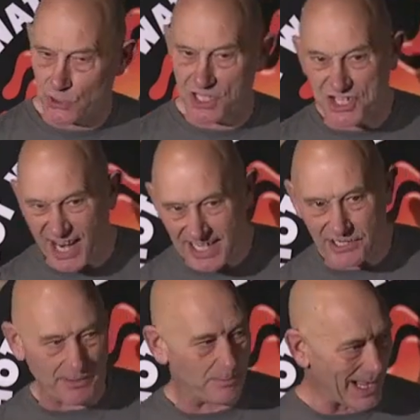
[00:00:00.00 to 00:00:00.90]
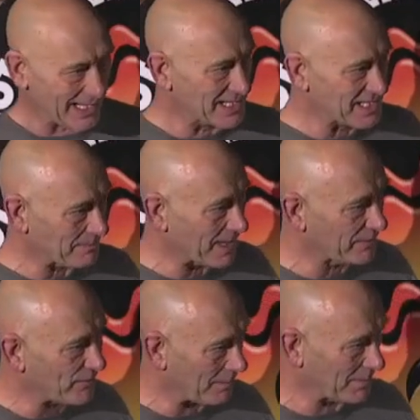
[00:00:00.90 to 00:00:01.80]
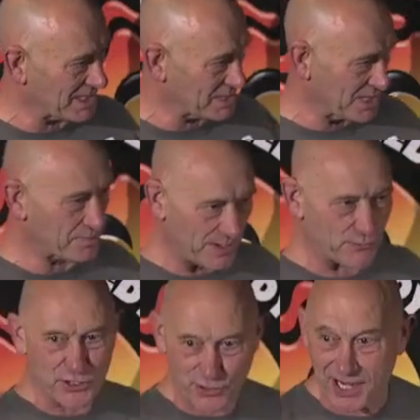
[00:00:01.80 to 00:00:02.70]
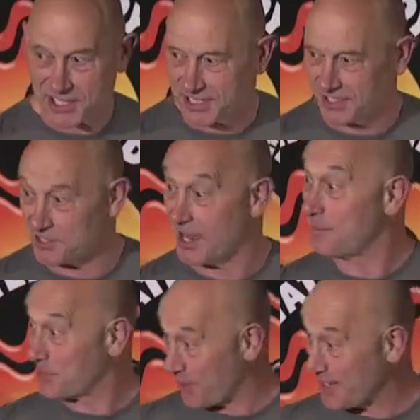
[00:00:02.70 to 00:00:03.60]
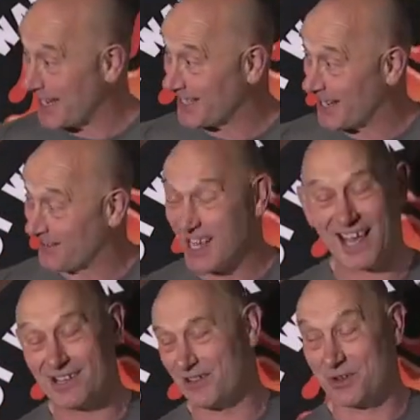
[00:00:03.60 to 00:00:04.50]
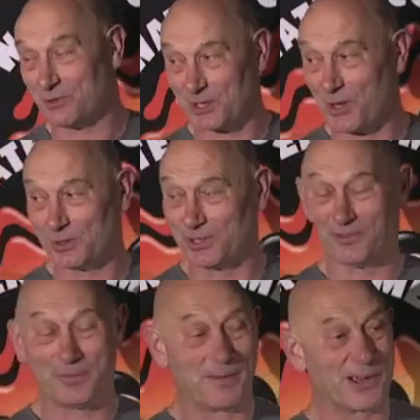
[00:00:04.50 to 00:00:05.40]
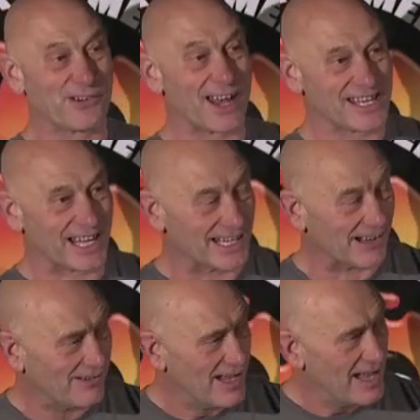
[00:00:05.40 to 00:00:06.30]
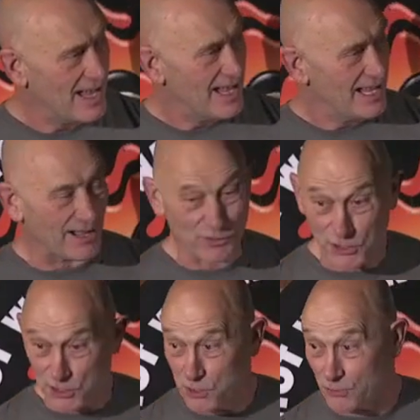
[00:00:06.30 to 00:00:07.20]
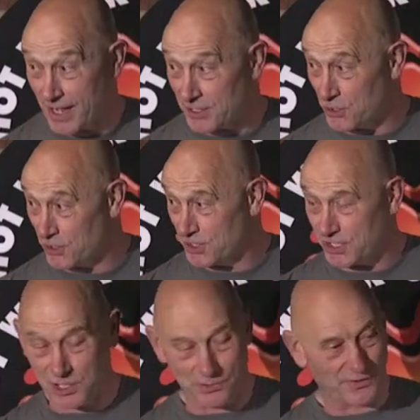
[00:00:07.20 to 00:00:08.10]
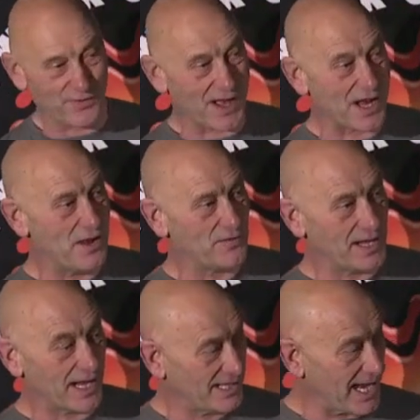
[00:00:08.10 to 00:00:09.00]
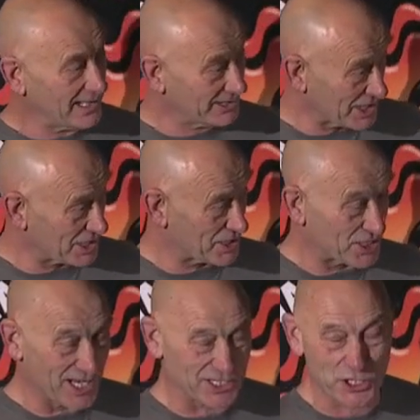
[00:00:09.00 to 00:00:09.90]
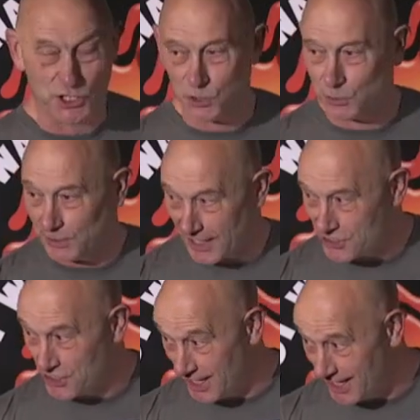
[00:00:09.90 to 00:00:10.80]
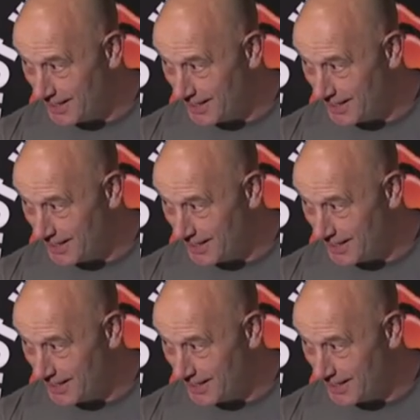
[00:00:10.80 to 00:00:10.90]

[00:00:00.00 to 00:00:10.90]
the gender imbalance in my family has, has been redressed because I'm a granddad now. I know I don't look old enough, but I'm a granddad now. I've got two grandsons, two and five, and, and the eldest started school last year.